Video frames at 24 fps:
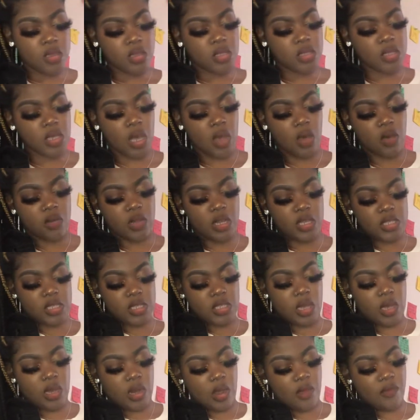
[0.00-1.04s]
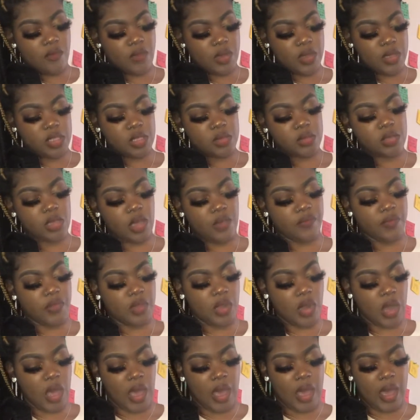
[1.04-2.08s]
So let's start off with some stuff
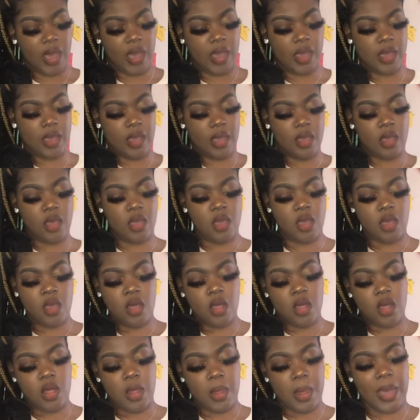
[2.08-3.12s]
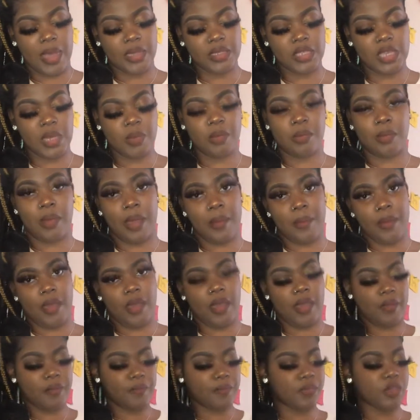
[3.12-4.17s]
that I like to keep in my
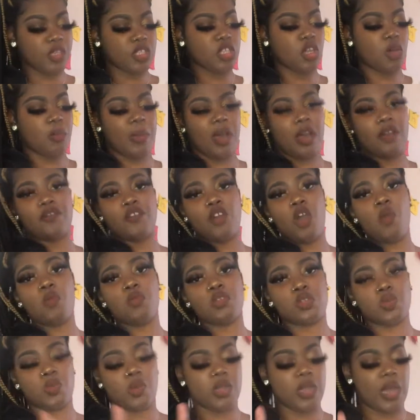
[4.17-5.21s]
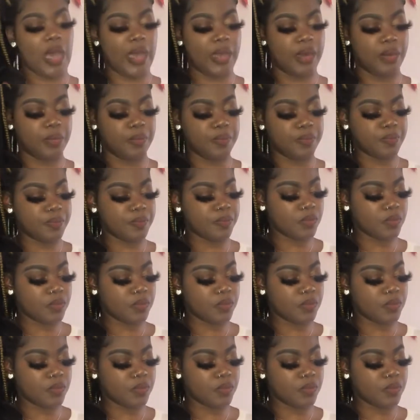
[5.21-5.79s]
bag. So my phone was one item.